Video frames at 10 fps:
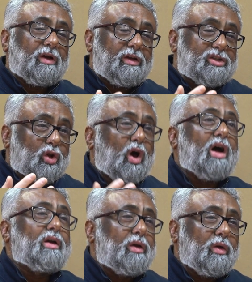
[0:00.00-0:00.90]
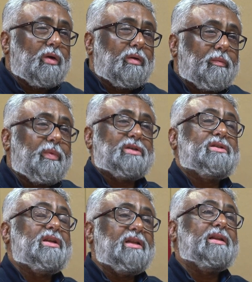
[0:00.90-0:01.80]
strong
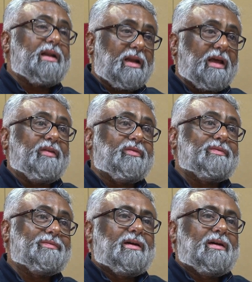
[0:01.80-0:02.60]
person in their life.